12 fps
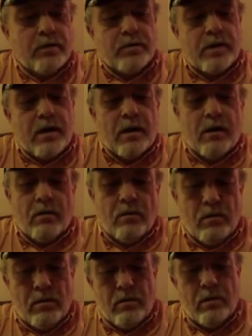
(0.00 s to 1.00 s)

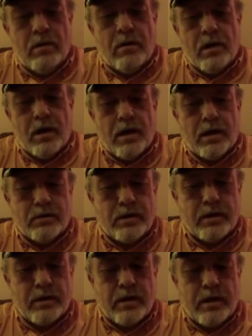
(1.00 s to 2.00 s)
So I
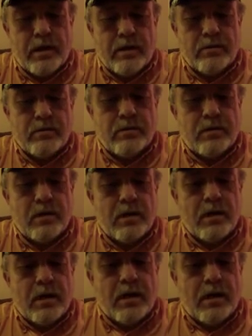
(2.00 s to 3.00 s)
seen these,
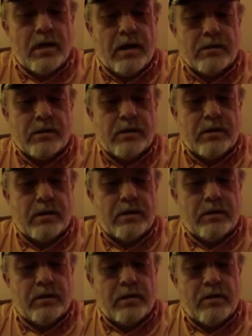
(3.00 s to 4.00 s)
and I said,
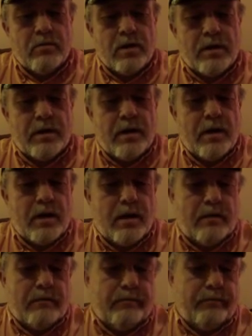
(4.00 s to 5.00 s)
you know what, Derek?